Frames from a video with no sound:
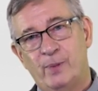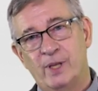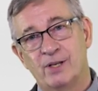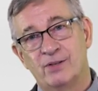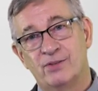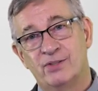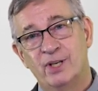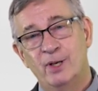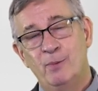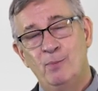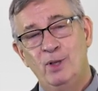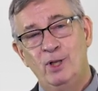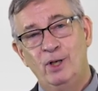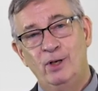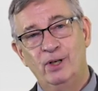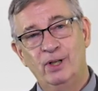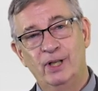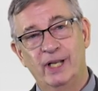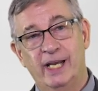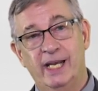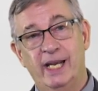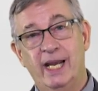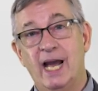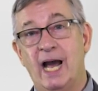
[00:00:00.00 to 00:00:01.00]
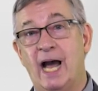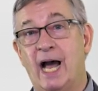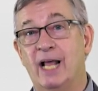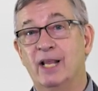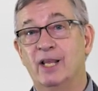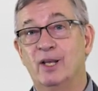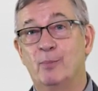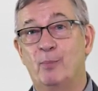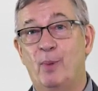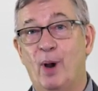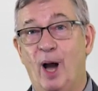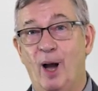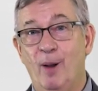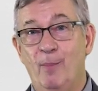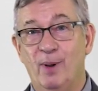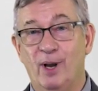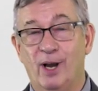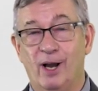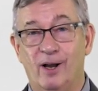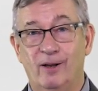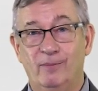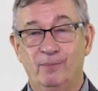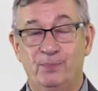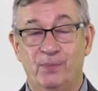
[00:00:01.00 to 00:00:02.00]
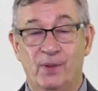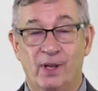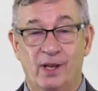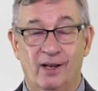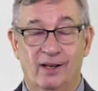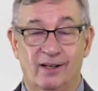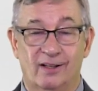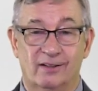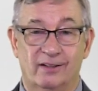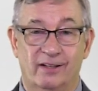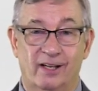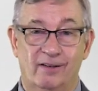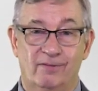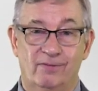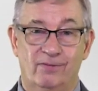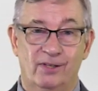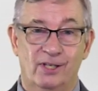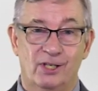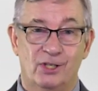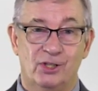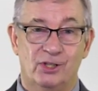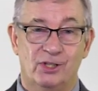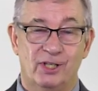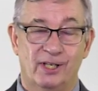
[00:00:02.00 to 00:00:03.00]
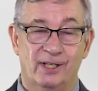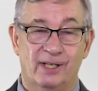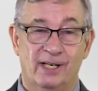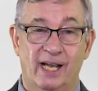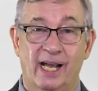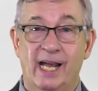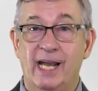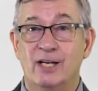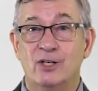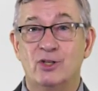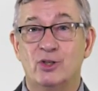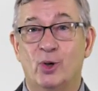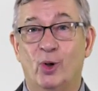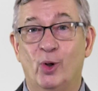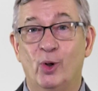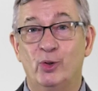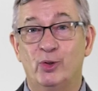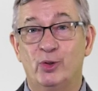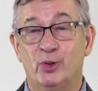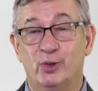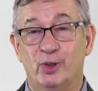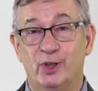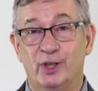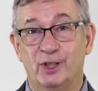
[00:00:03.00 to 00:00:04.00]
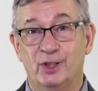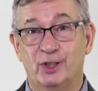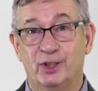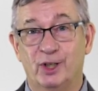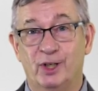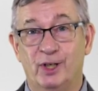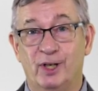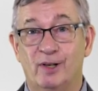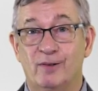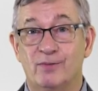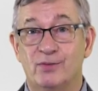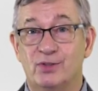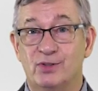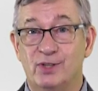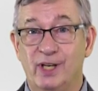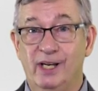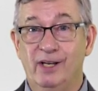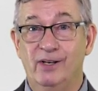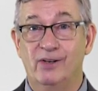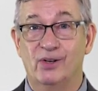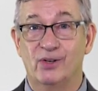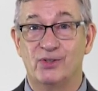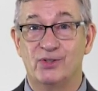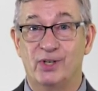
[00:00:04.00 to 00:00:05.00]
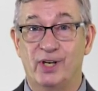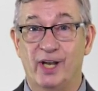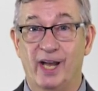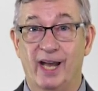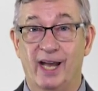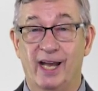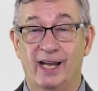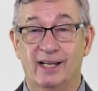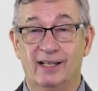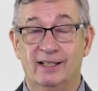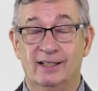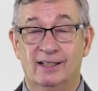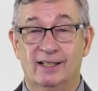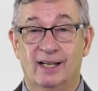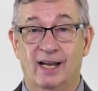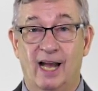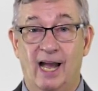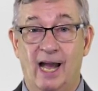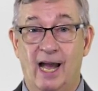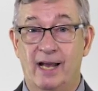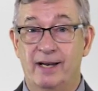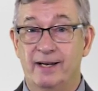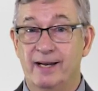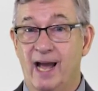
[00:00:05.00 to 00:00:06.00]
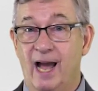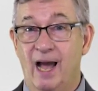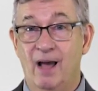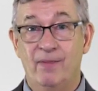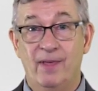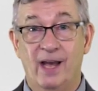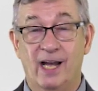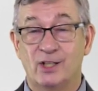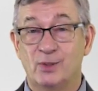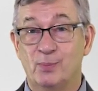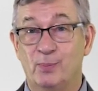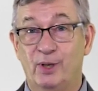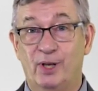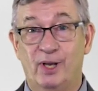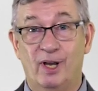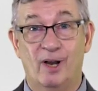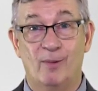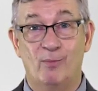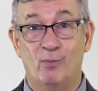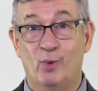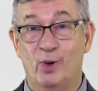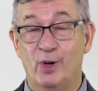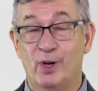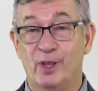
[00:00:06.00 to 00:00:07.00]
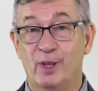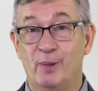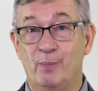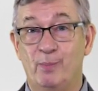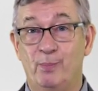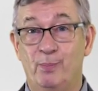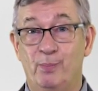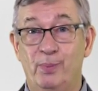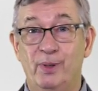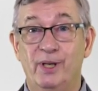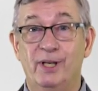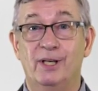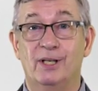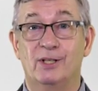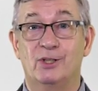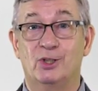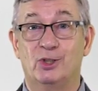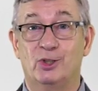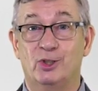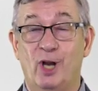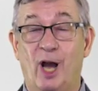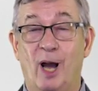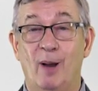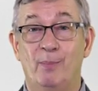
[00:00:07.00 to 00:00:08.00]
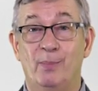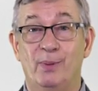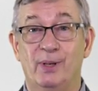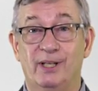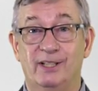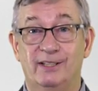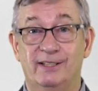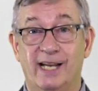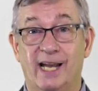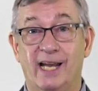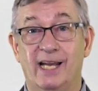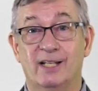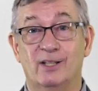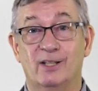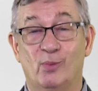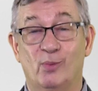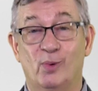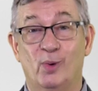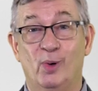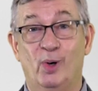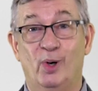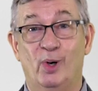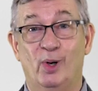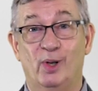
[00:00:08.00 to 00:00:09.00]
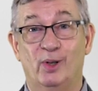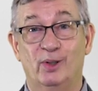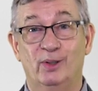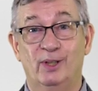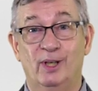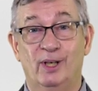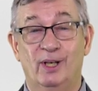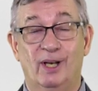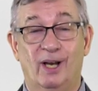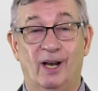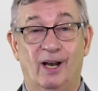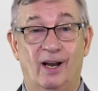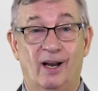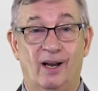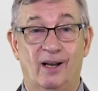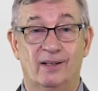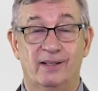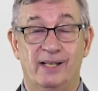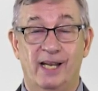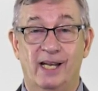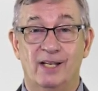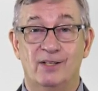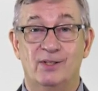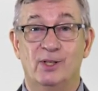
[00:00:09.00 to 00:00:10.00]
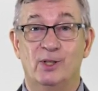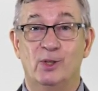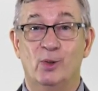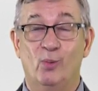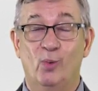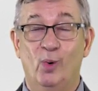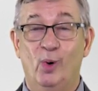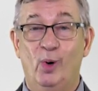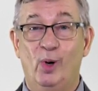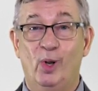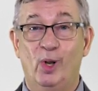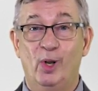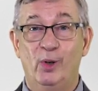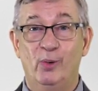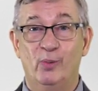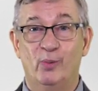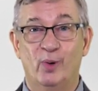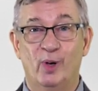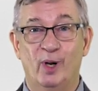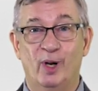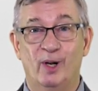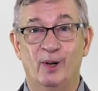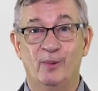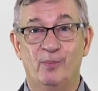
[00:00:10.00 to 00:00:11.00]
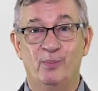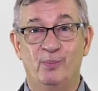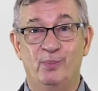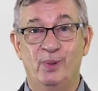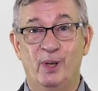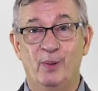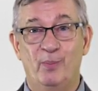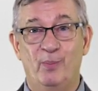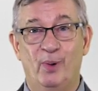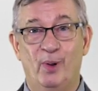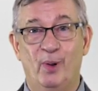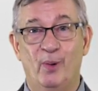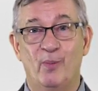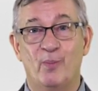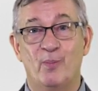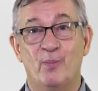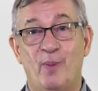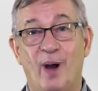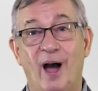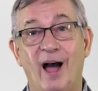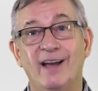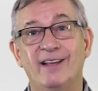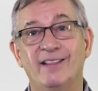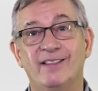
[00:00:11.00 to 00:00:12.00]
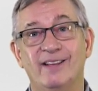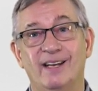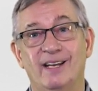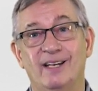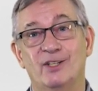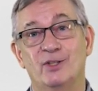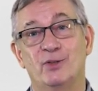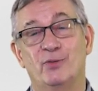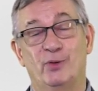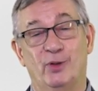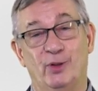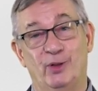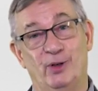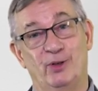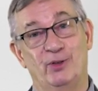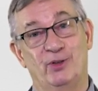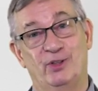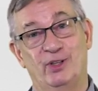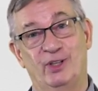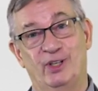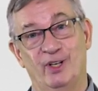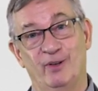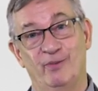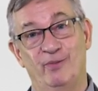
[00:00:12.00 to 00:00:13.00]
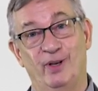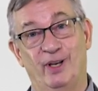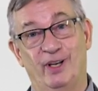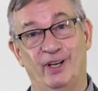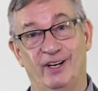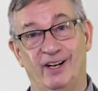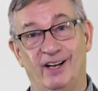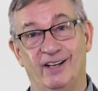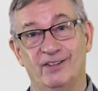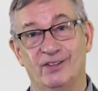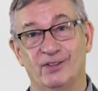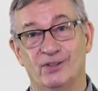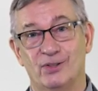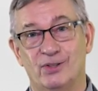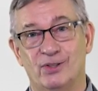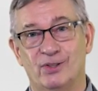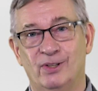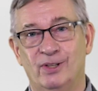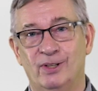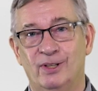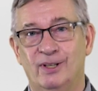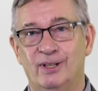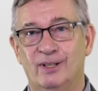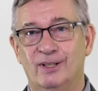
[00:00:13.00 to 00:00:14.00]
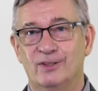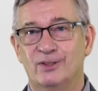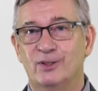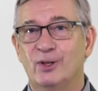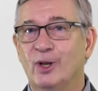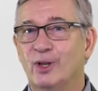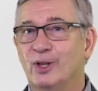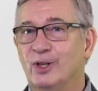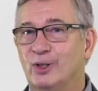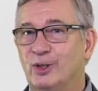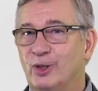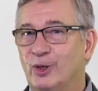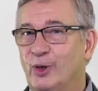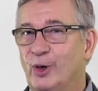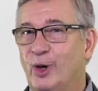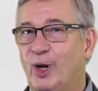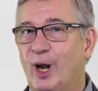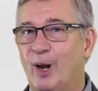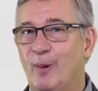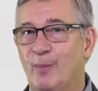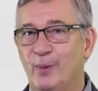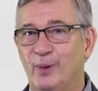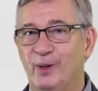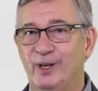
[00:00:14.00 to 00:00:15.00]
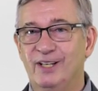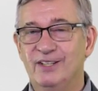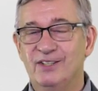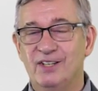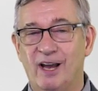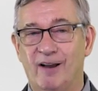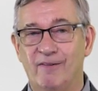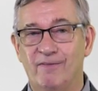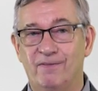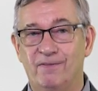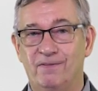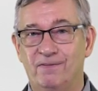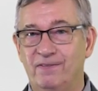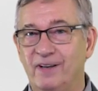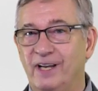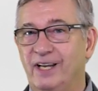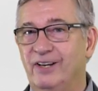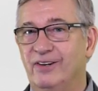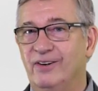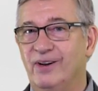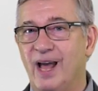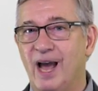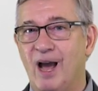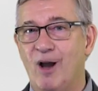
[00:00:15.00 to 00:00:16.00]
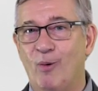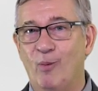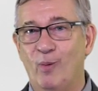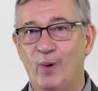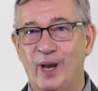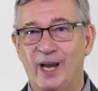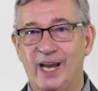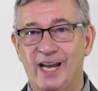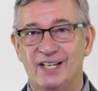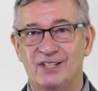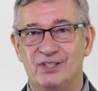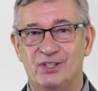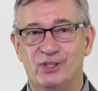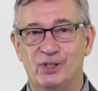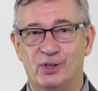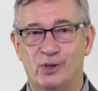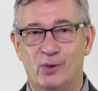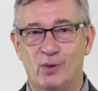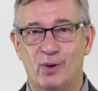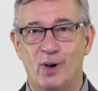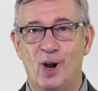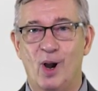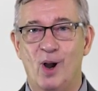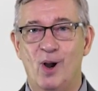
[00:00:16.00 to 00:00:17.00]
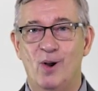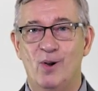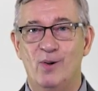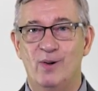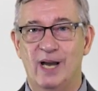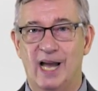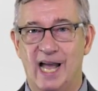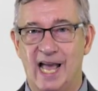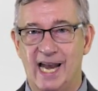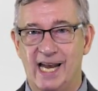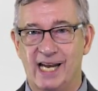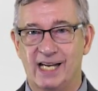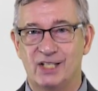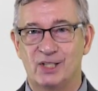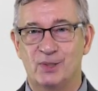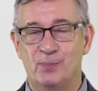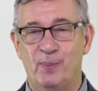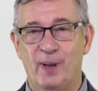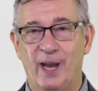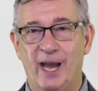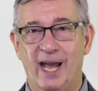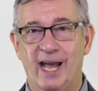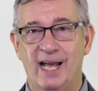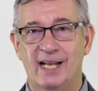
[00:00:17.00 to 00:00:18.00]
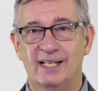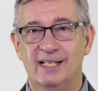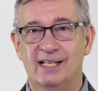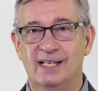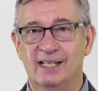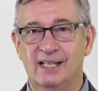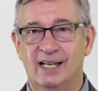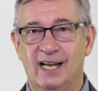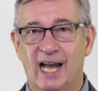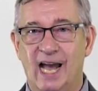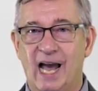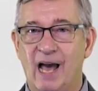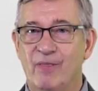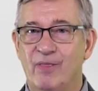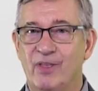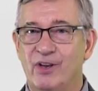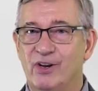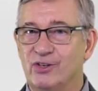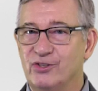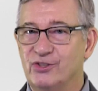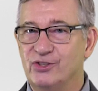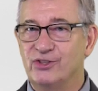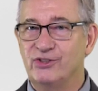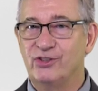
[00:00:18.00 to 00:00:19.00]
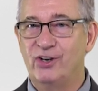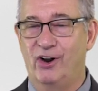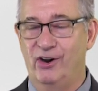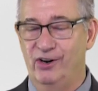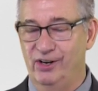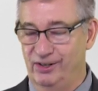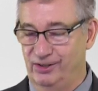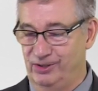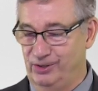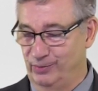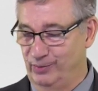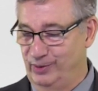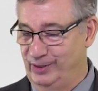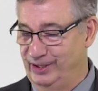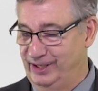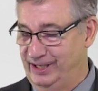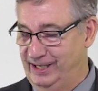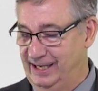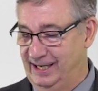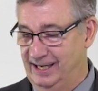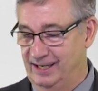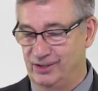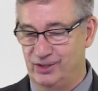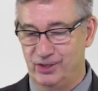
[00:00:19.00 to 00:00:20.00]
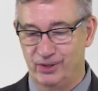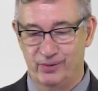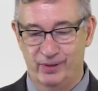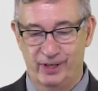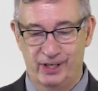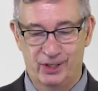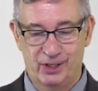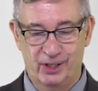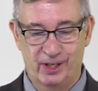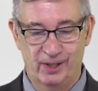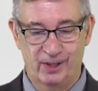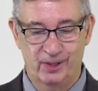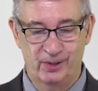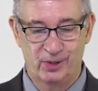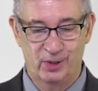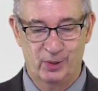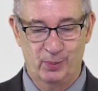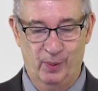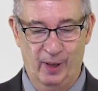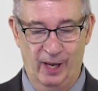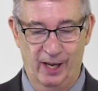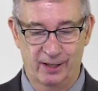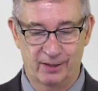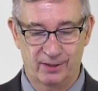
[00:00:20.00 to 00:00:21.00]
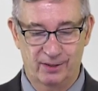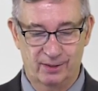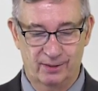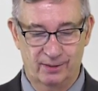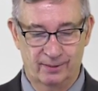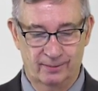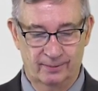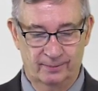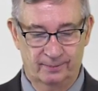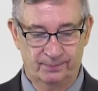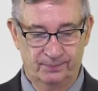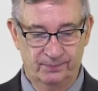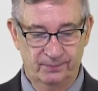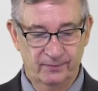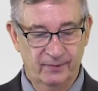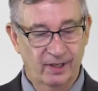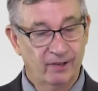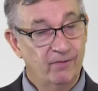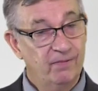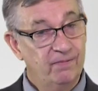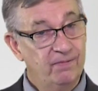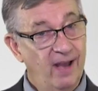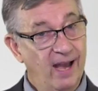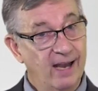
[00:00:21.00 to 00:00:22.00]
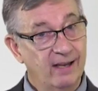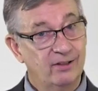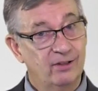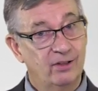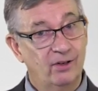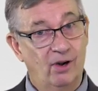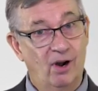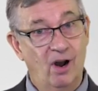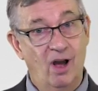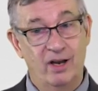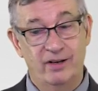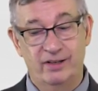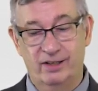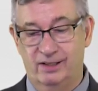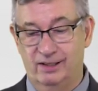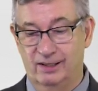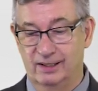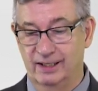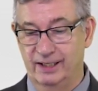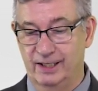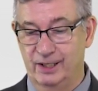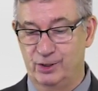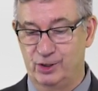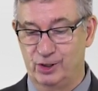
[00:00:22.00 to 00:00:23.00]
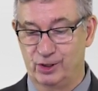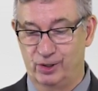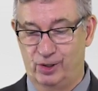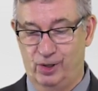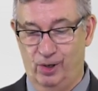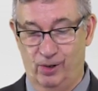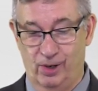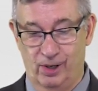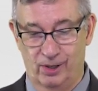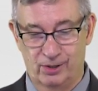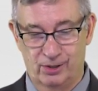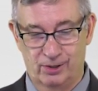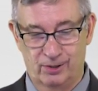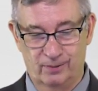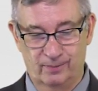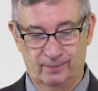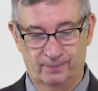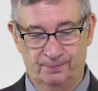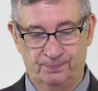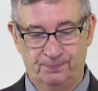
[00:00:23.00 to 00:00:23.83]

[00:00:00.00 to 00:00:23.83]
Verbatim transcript: Similarly, Alibaba leveraged an age old tradition of Singles Day, and now that's become one of the biggest shopping day world uh, days in the world where people buy things for their significant others. So the two companies have figured out ways to grow and expand, and they're starting to really enter each other's space. In fact, they're on a collision course.